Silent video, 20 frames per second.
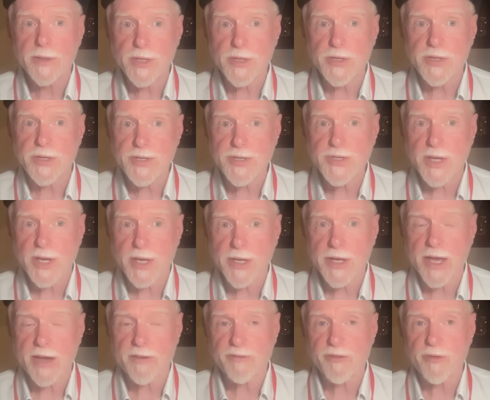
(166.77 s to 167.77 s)
to
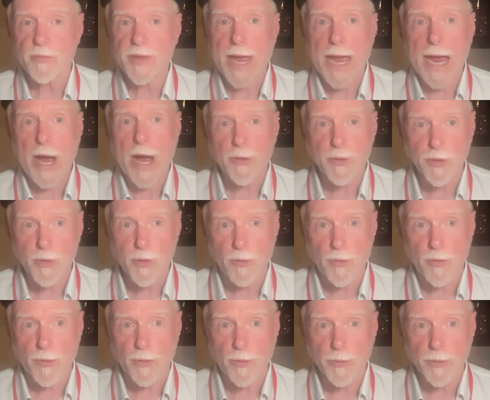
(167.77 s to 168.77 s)
disconnect from the outer
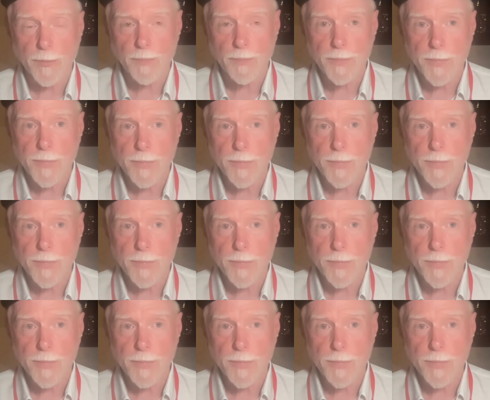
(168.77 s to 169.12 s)
world